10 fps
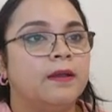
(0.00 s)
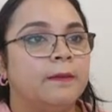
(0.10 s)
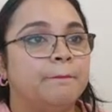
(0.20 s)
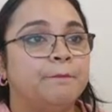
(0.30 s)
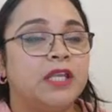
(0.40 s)

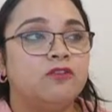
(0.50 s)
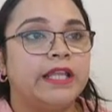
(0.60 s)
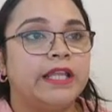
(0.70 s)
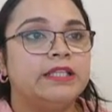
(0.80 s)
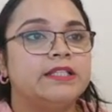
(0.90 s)

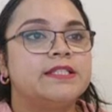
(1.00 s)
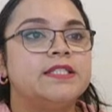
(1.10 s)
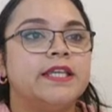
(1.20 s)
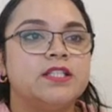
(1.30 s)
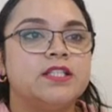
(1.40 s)
Meanwhile, the
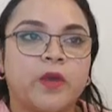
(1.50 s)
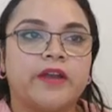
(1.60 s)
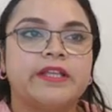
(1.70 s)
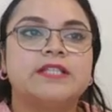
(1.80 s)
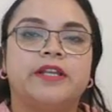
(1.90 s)
c8 square
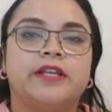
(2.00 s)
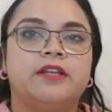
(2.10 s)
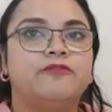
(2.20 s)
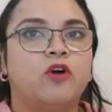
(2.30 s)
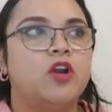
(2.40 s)
is ready
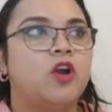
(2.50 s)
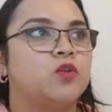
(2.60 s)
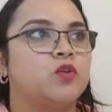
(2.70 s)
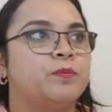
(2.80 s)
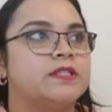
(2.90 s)
for
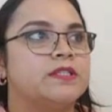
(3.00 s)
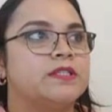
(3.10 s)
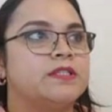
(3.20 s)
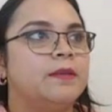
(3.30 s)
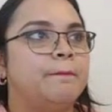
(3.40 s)

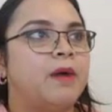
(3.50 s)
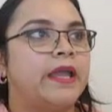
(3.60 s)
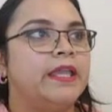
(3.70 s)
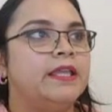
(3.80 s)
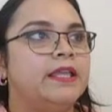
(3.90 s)
occupancy
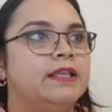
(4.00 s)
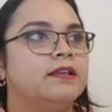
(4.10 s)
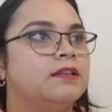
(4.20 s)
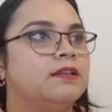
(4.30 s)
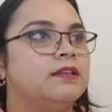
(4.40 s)
by
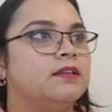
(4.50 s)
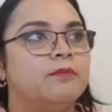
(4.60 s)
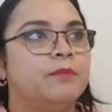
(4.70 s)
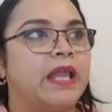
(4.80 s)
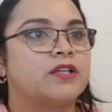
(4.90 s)

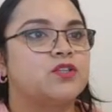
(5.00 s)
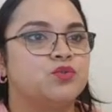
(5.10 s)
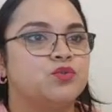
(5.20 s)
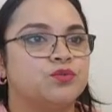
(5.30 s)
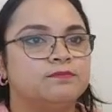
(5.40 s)
black's rook.